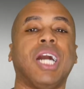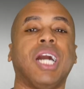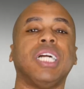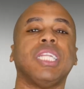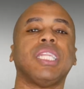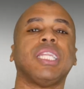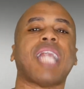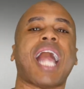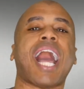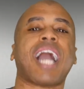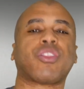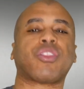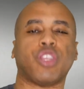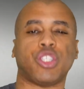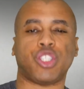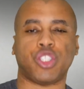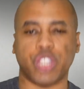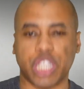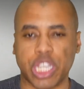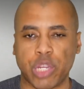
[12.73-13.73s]
Unlock the
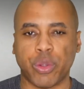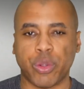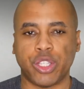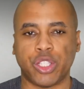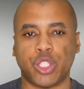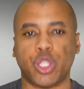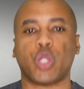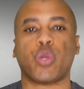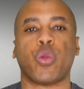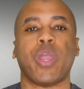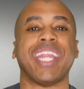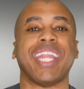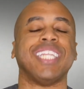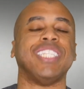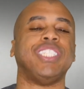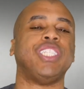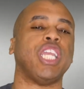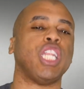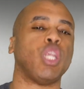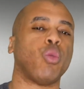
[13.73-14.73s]
secrets to
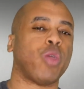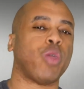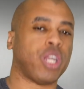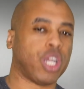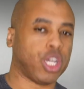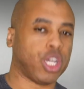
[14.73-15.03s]
creating genuine